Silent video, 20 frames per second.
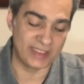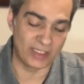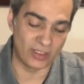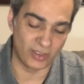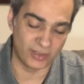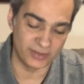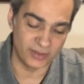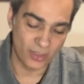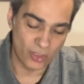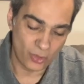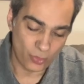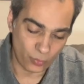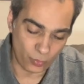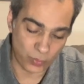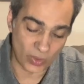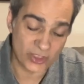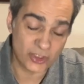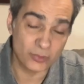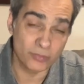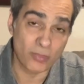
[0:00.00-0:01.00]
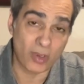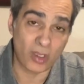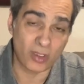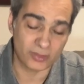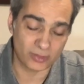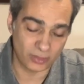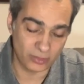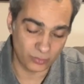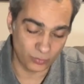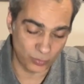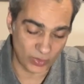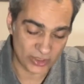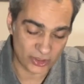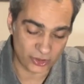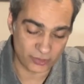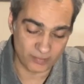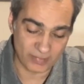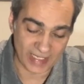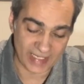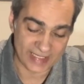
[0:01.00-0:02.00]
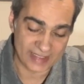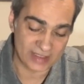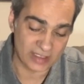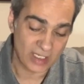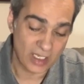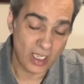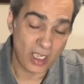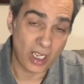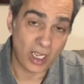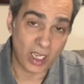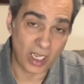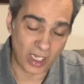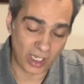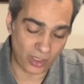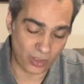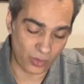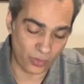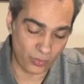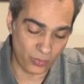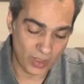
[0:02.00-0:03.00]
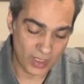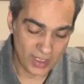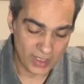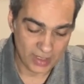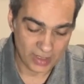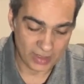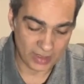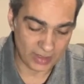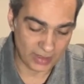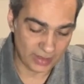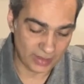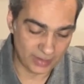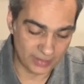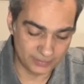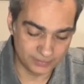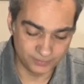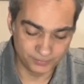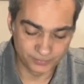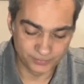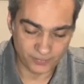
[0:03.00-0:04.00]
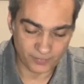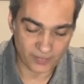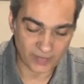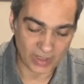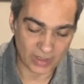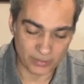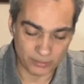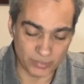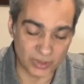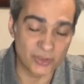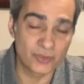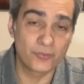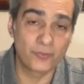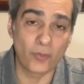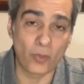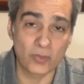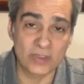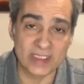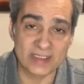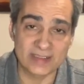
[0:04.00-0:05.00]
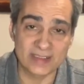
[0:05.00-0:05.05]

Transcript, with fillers: on which model, which make, how um, much focus